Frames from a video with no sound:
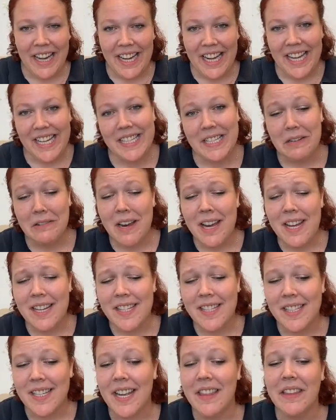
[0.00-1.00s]
as the
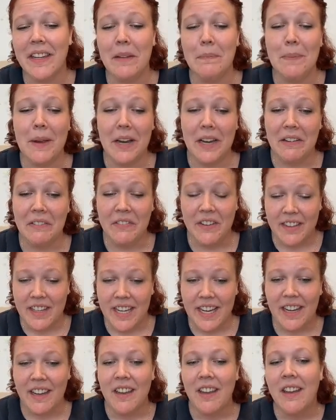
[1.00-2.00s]
crust and then a berry
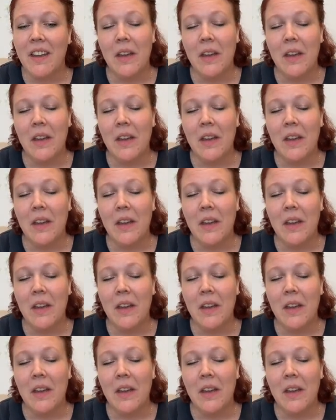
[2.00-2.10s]
filling,